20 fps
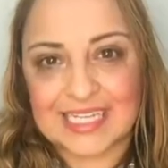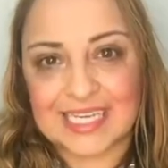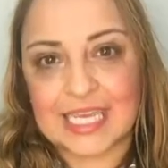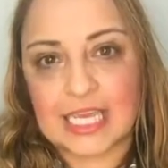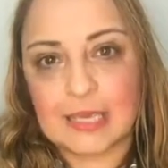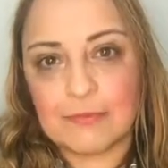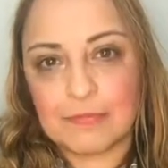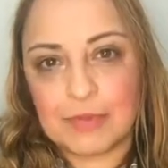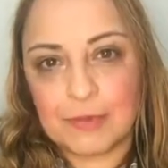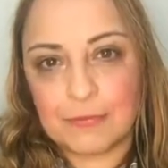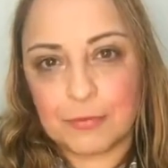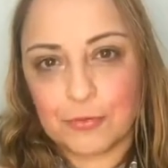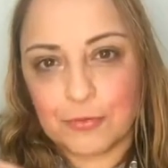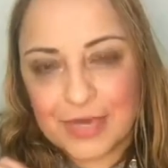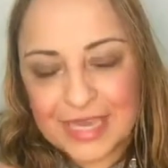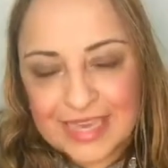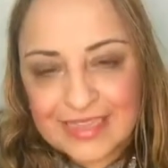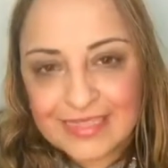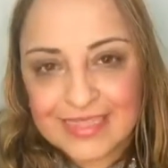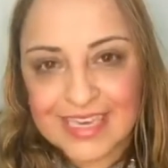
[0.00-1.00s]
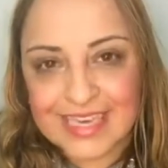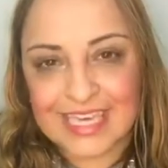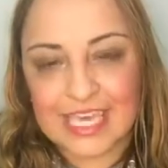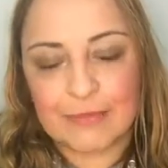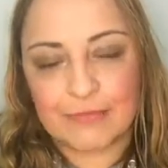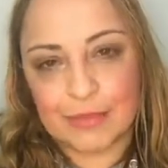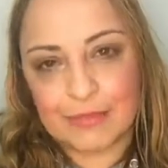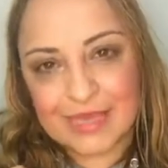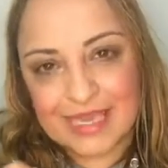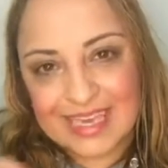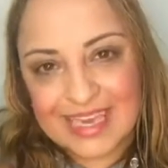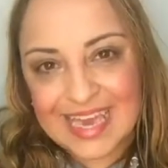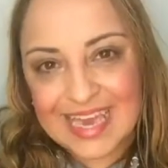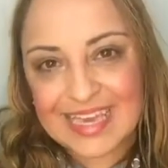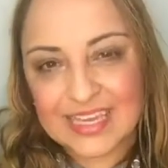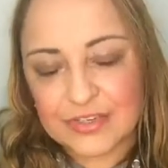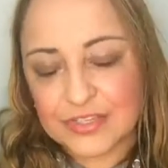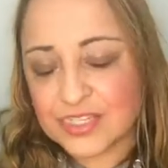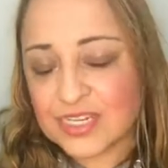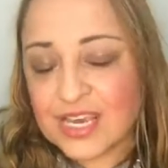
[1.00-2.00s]
to keep people in there, keep them
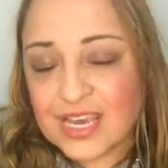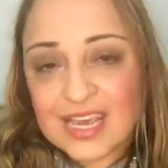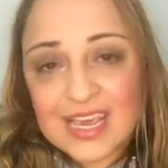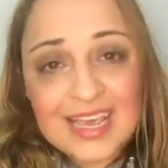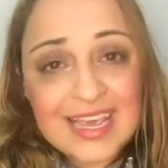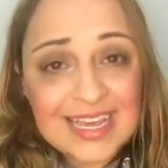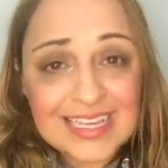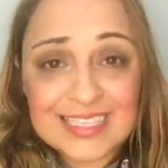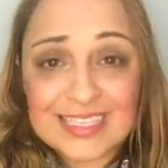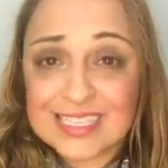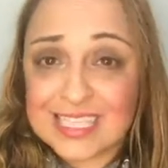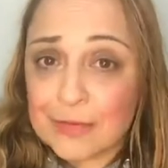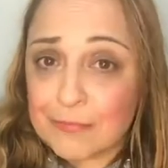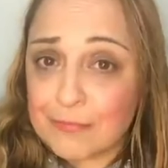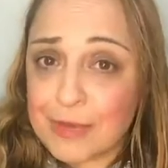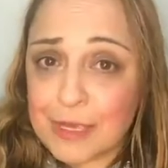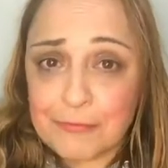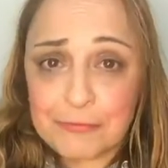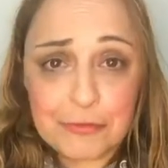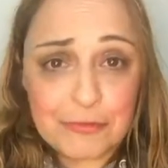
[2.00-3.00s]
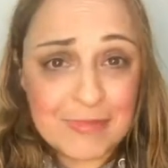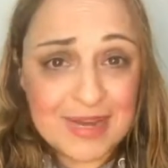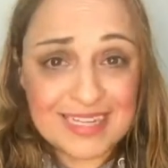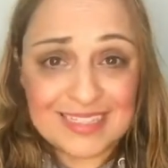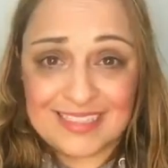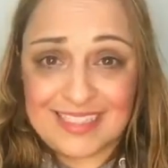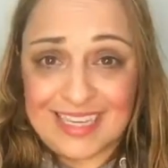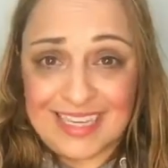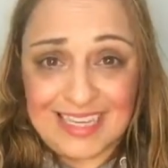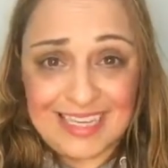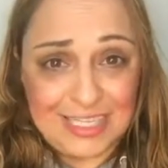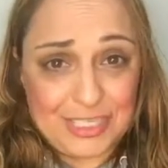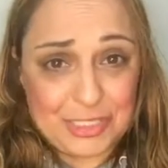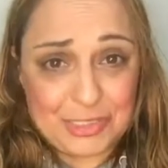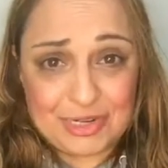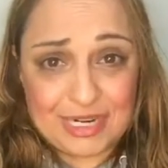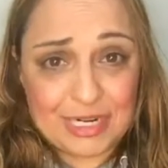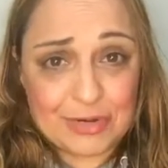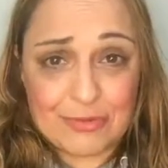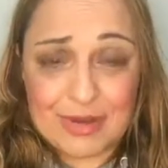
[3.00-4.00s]
engaged. And some people may say yes
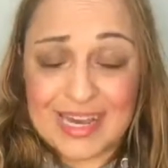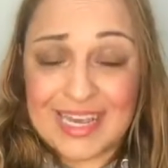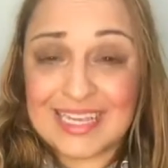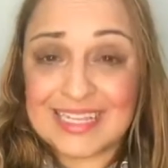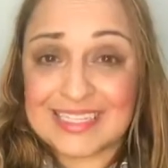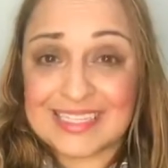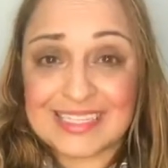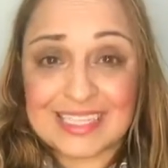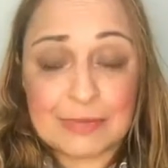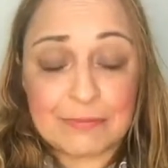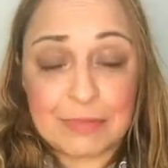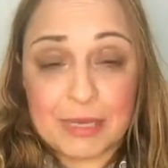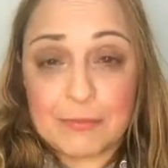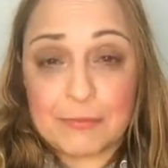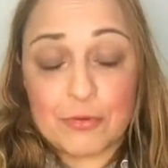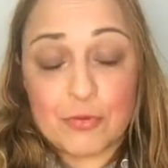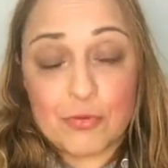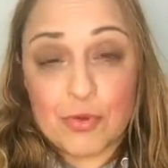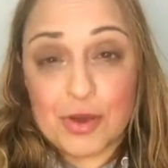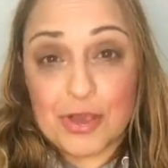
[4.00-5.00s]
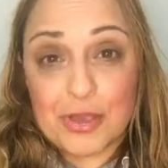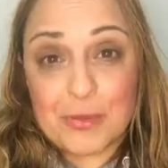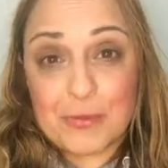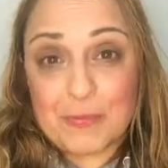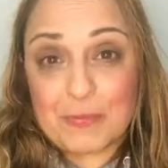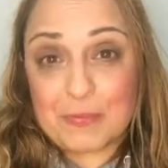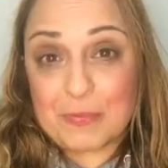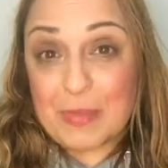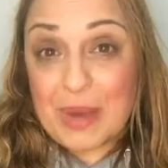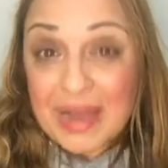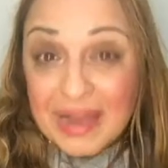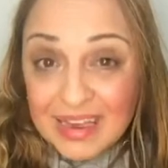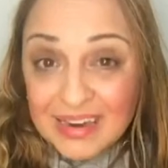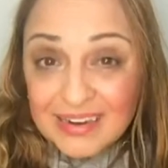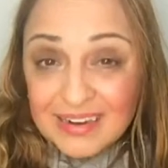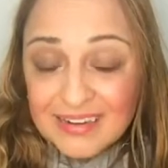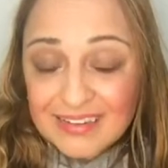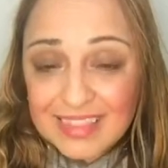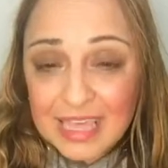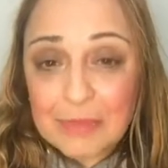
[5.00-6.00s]
straight away and some people won't, but
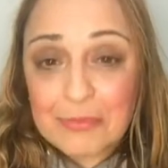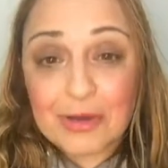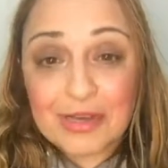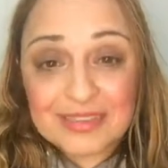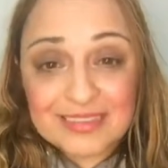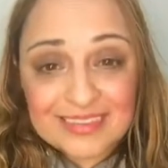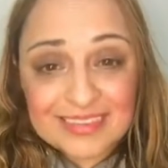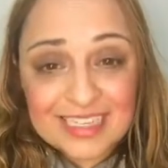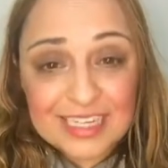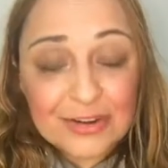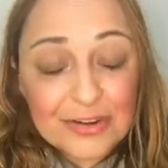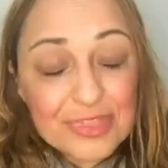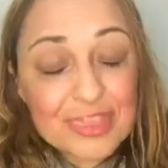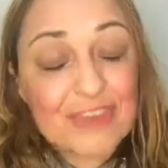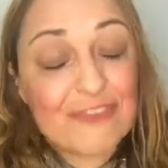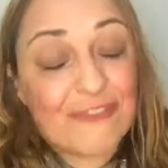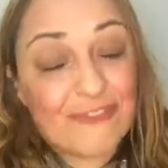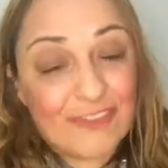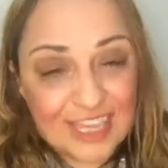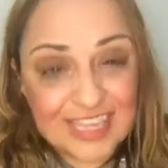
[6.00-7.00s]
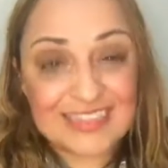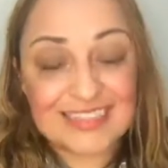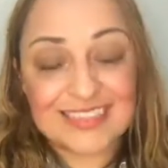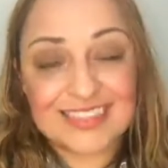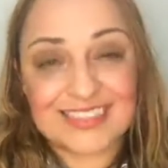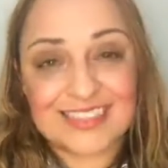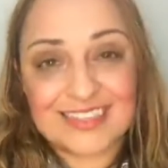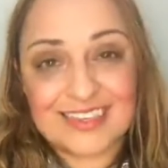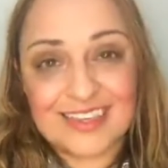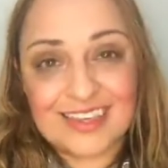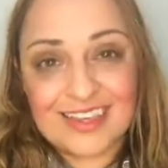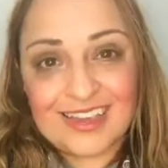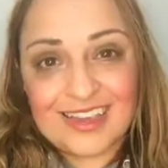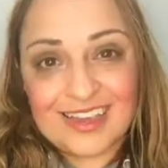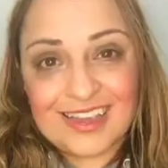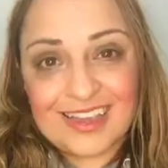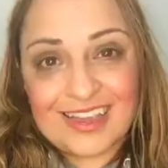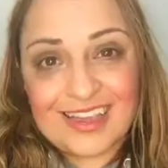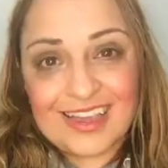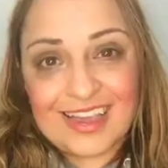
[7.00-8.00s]
they might sit on the fence
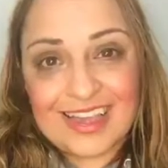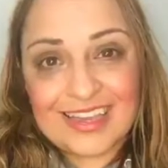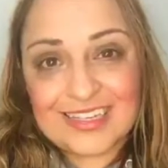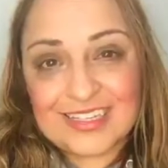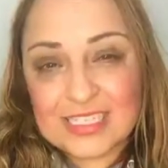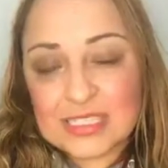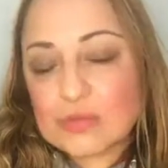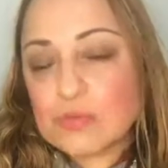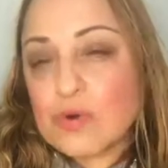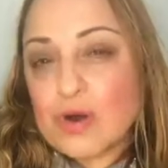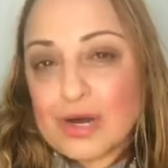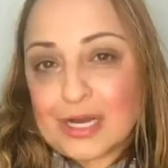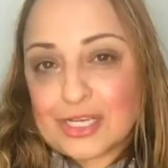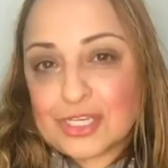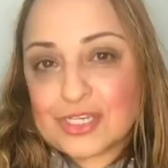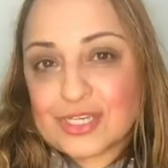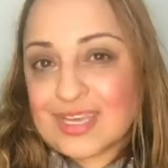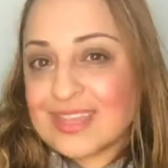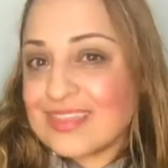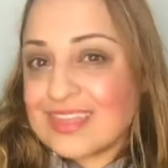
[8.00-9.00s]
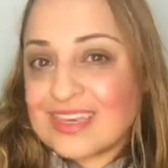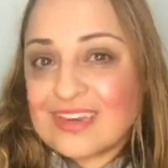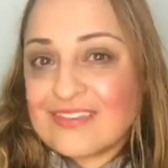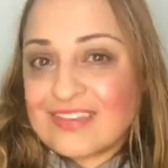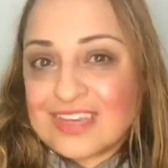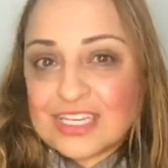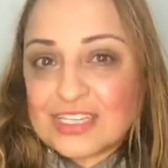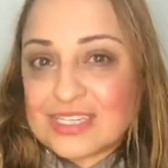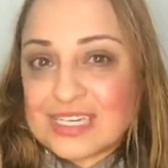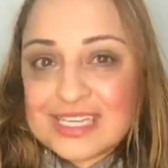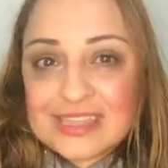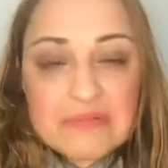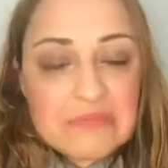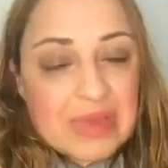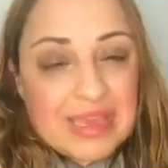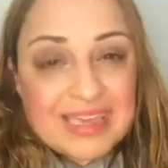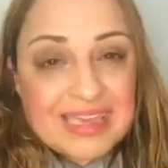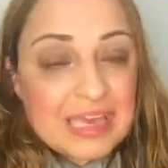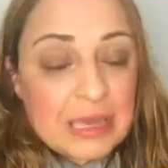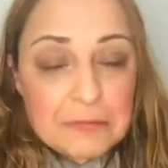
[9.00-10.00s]
and just watch, and then eventually they
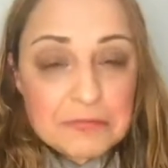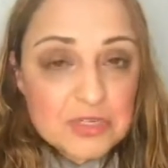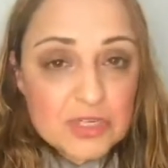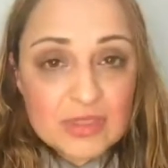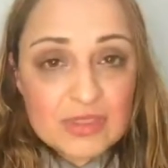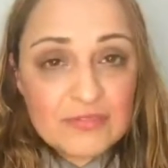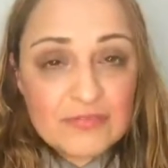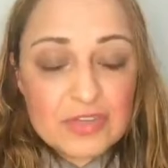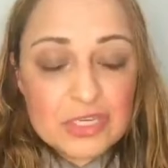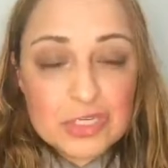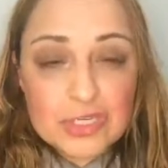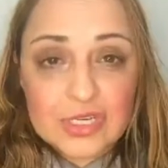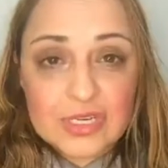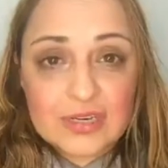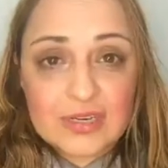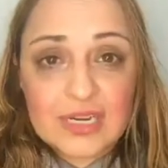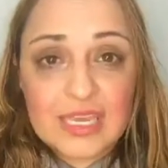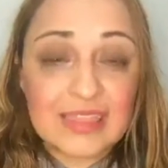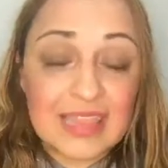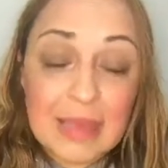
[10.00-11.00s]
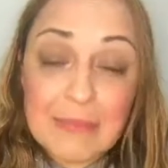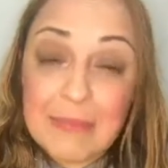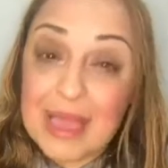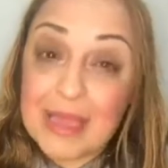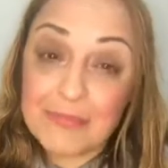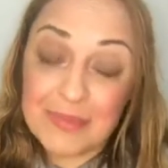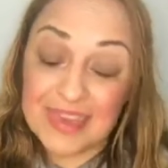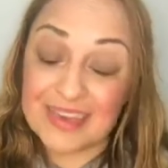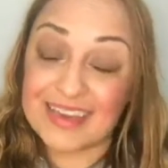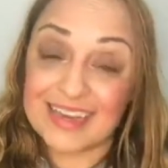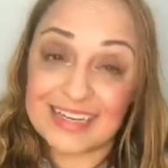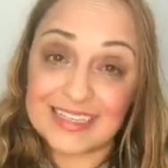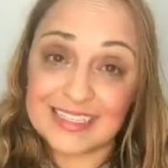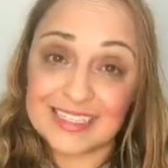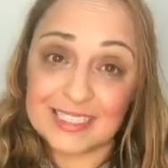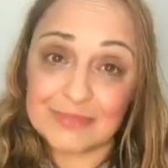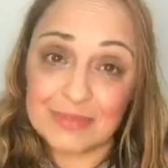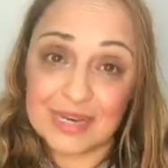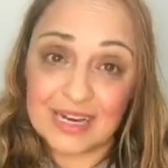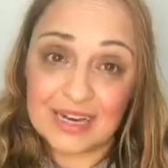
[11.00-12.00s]
might capture the vision and they may be a
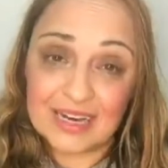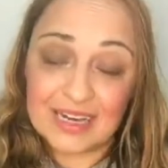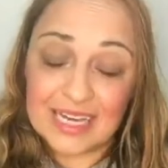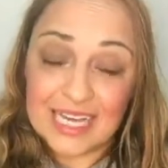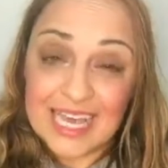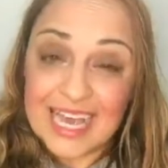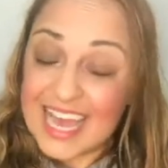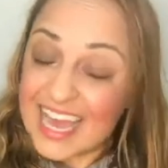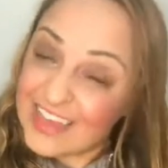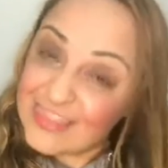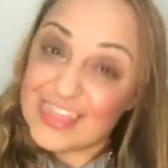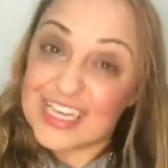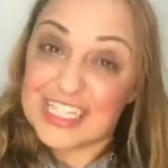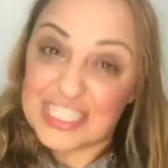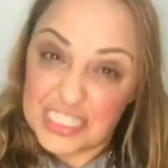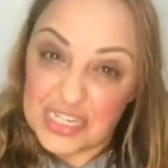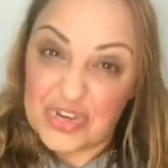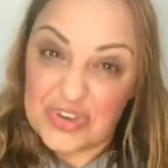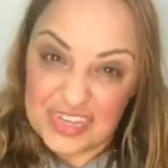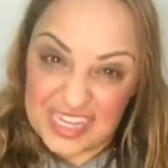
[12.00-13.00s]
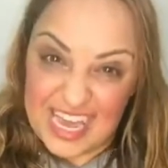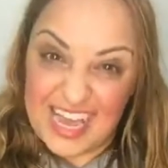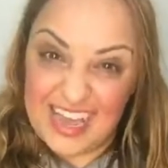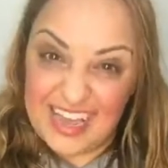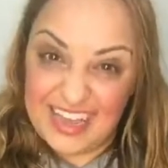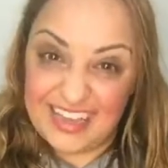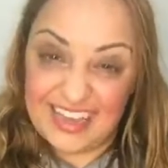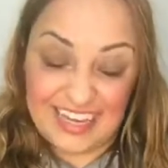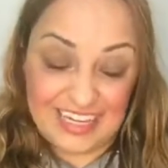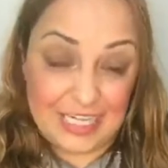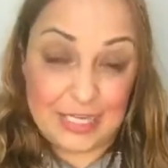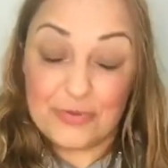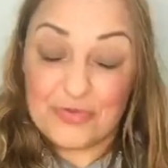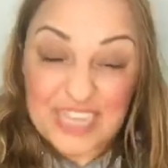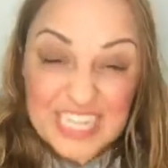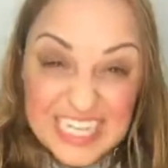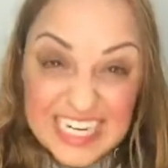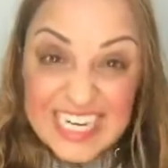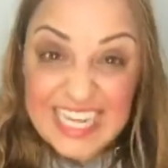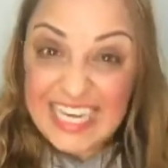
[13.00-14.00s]
customer, and that's okay. Actually,
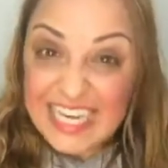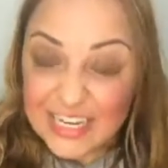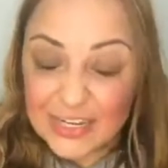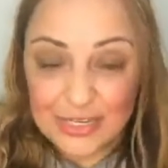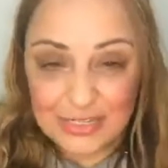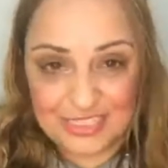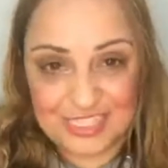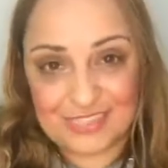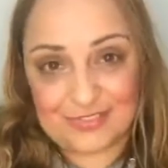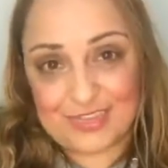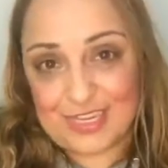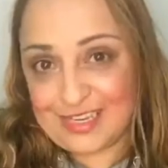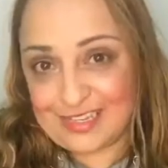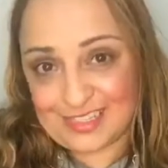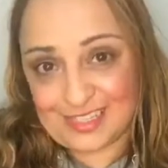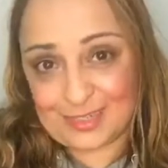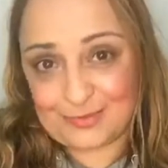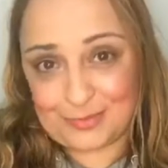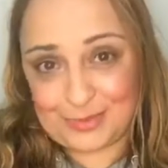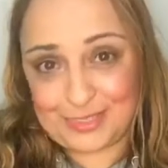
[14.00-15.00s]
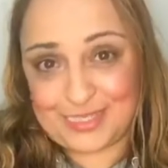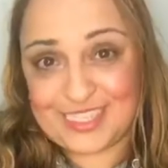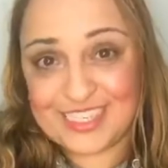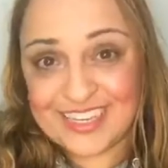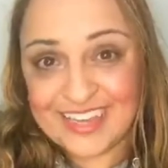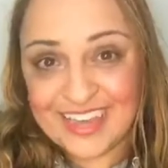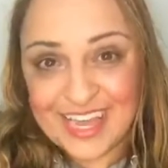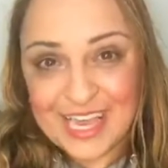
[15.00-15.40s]
we need lots of customers